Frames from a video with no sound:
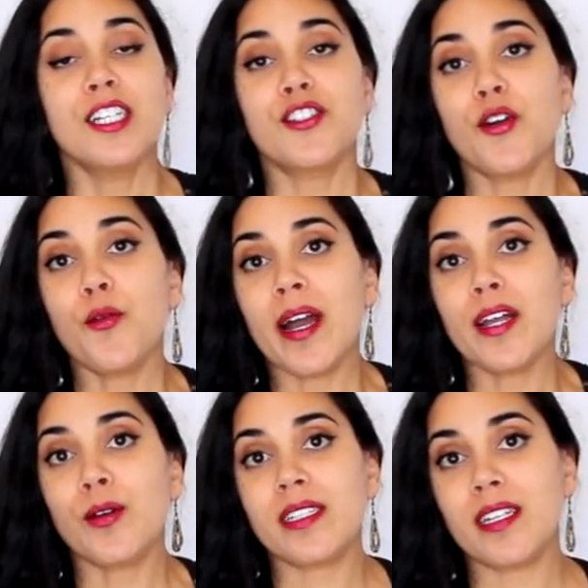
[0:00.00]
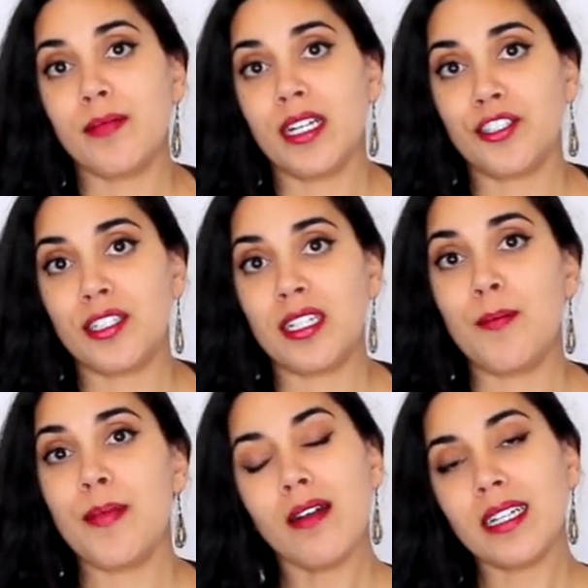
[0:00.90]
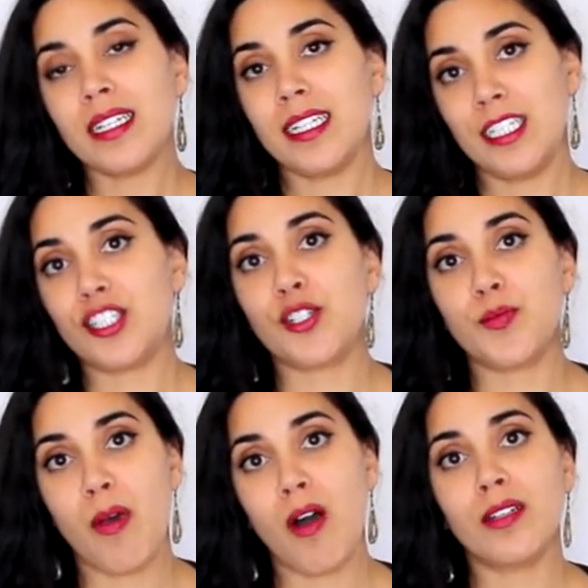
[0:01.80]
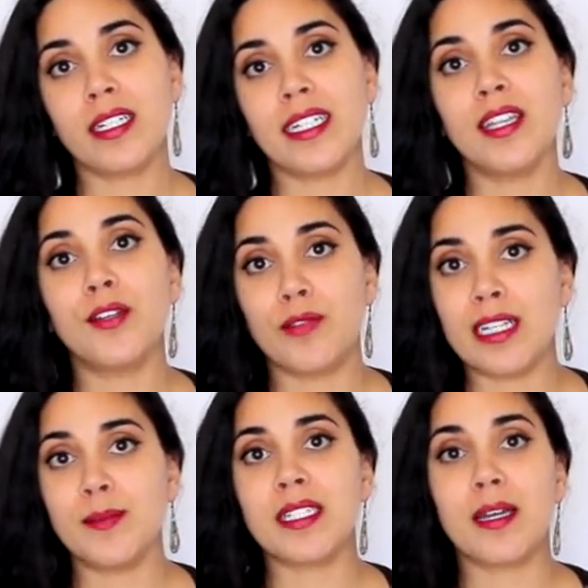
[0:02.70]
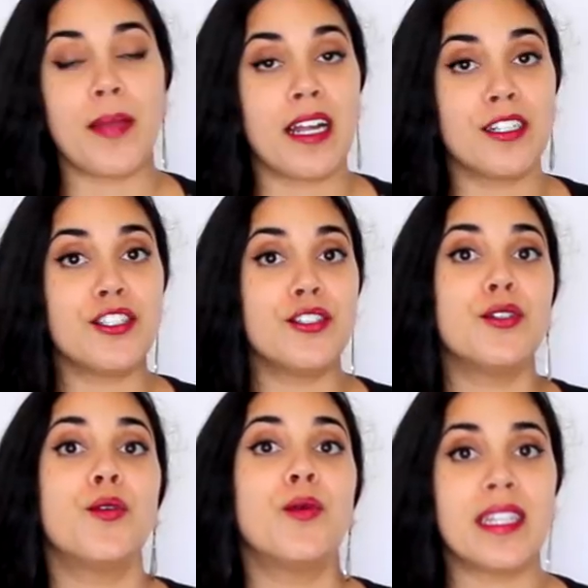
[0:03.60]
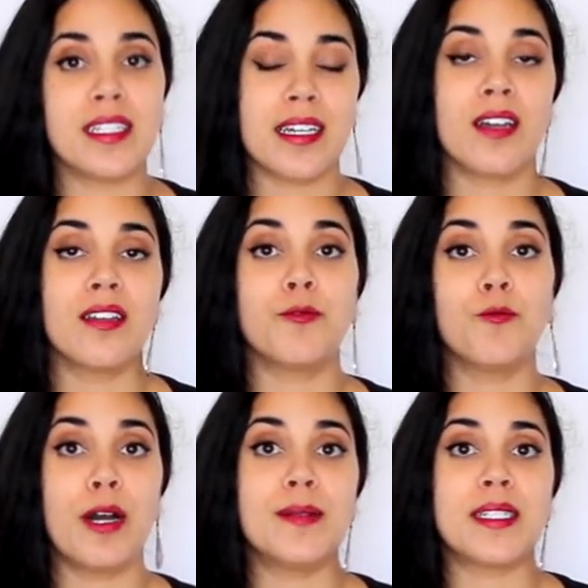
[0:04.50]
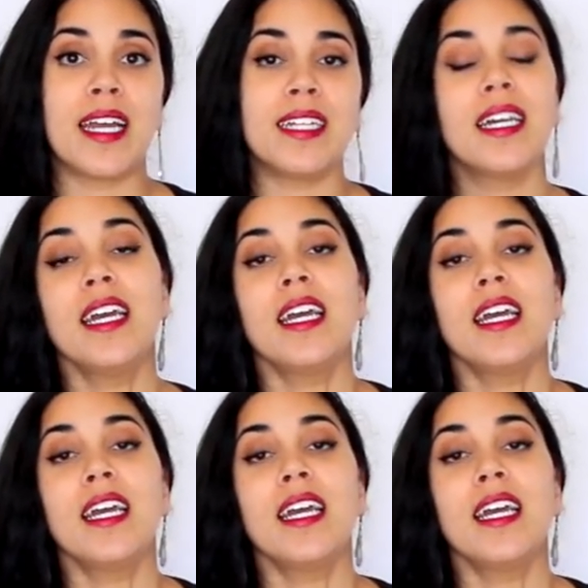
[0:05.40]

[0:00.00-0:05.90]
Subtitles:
So my corset measured about an inch smaller in the ribs compared to what they said on the website.